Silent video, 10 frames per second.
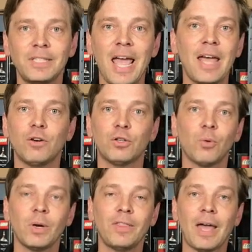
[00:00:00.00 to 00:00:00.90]
10 or
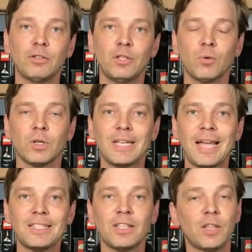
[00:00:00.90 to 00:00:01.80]
20,000 more
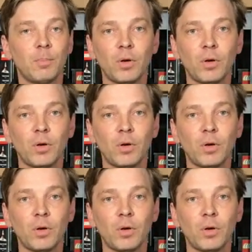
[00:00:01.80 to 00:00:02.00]
sets that they